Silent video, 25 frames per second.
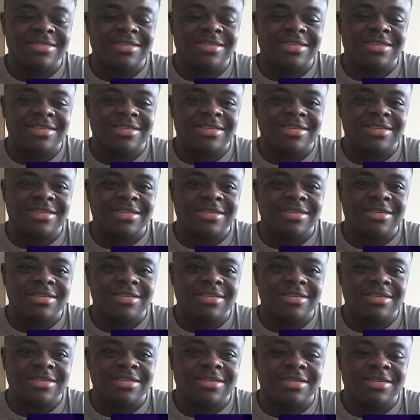
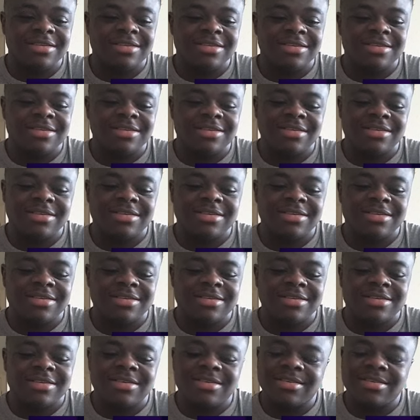No one is speaking in this clip.